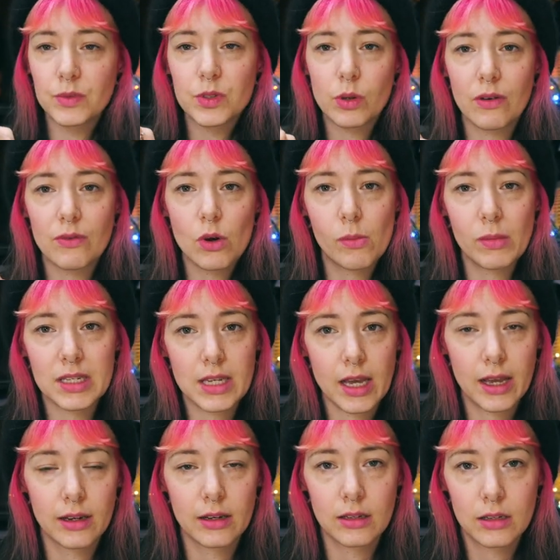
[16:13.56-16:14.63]
So I've got my
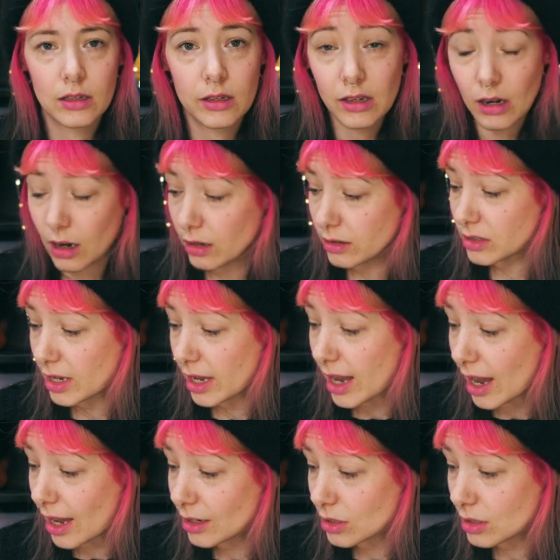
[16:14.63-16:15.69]
10 yarns. I
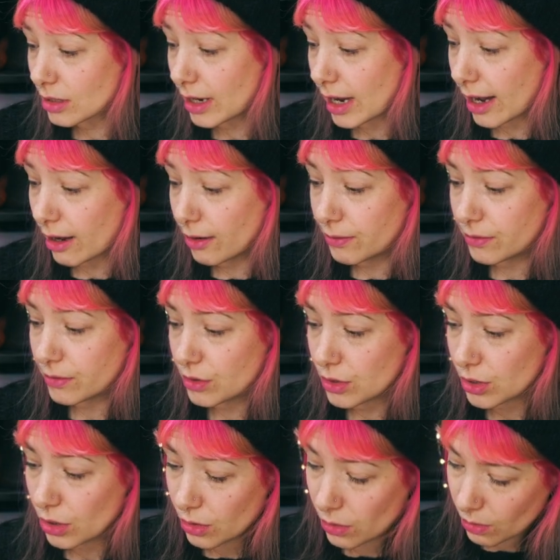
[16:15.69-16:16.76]
actually have
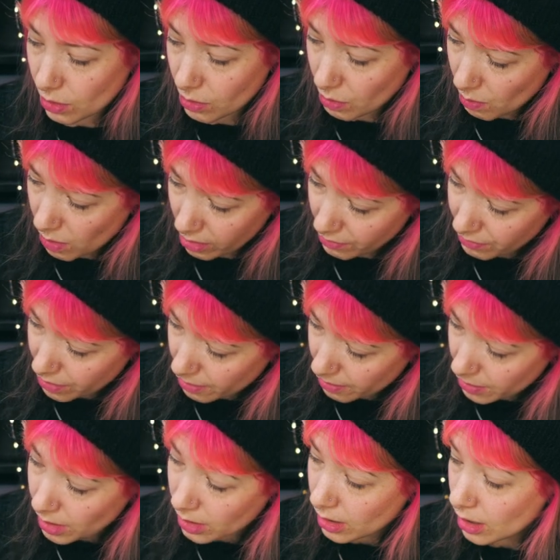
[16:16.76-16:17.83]
two on one of
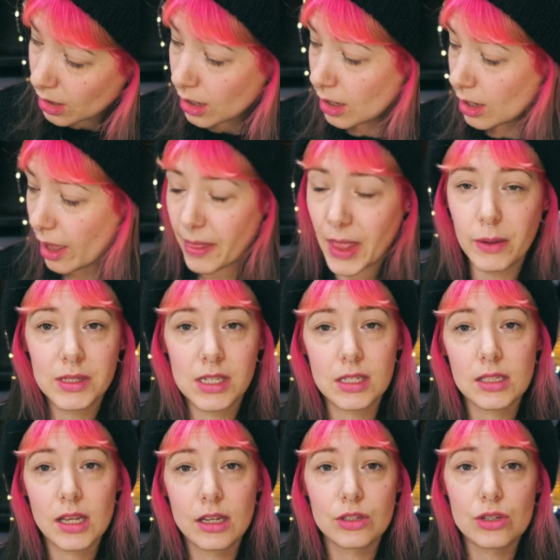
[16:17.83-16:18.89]
them, and that was
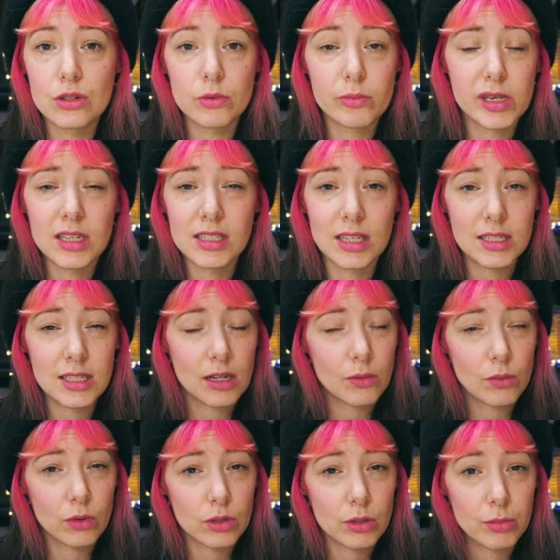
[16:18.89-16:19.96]
intentional because I
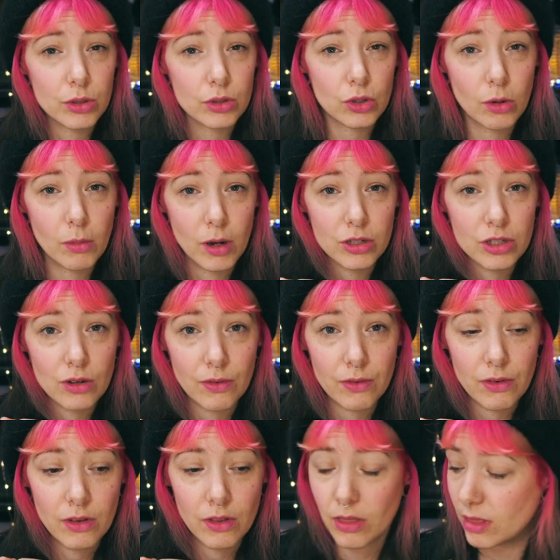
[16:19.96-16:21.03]
didn't want to put too much of
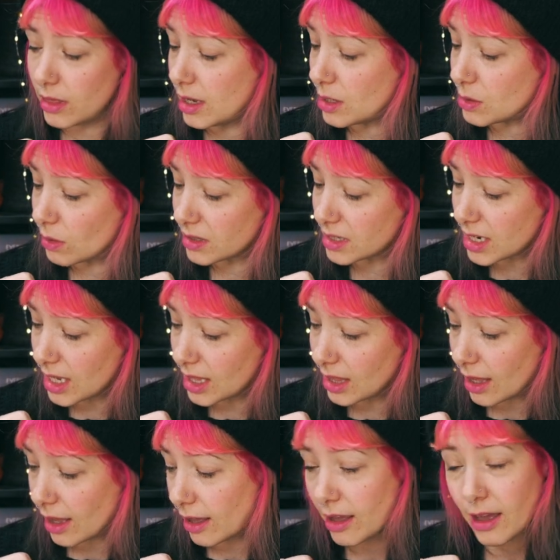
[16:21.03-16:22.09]
these ones in
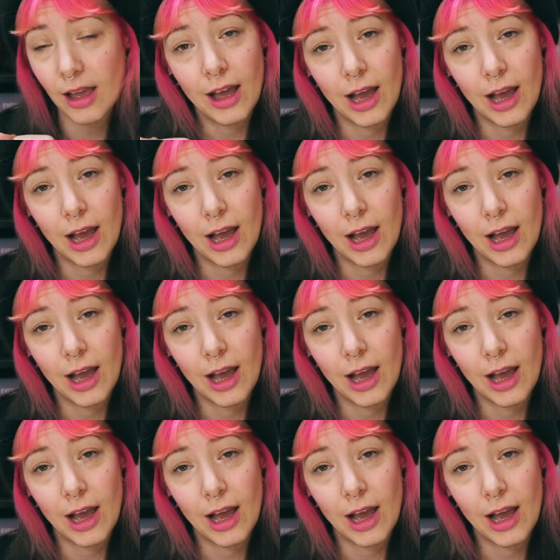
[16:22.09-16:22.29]
there.